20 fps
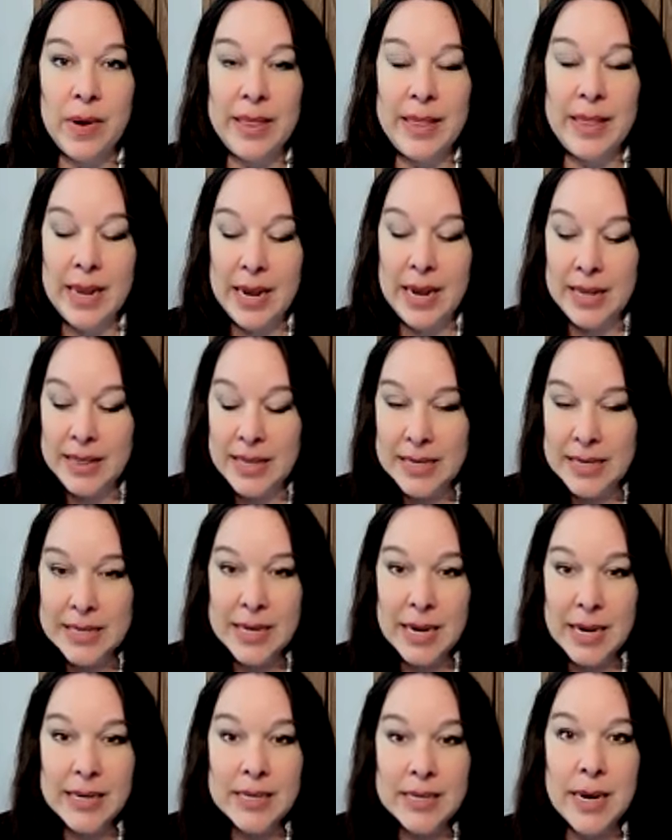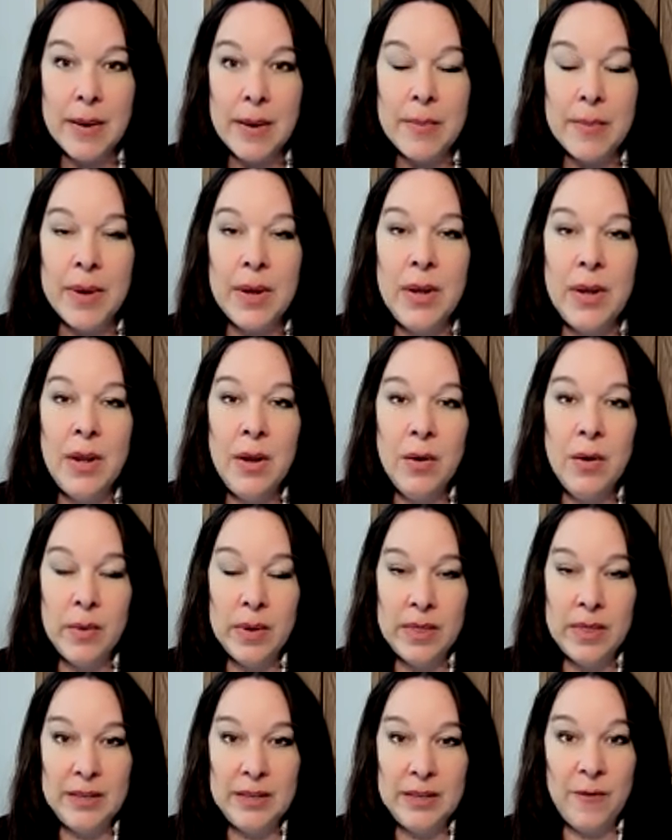and they signed up
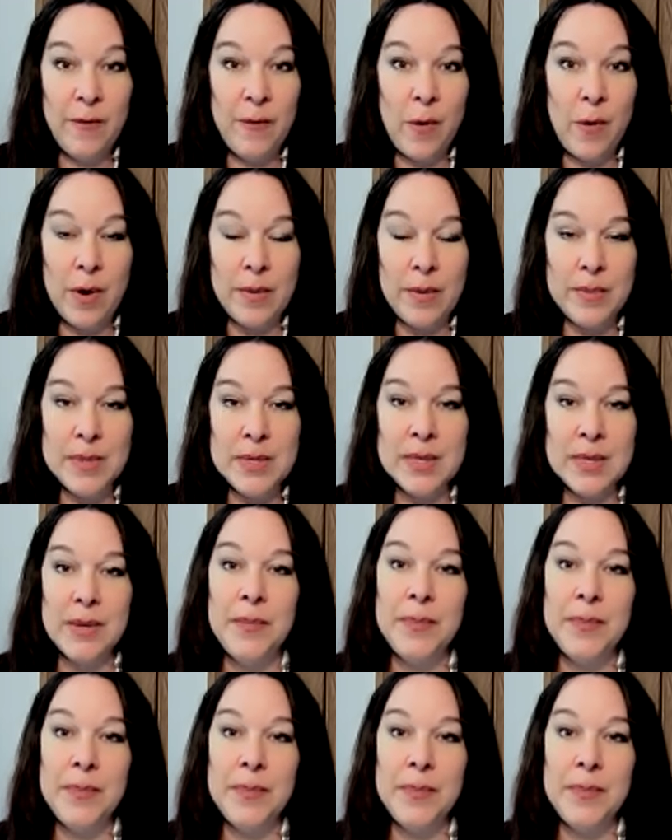with these forms.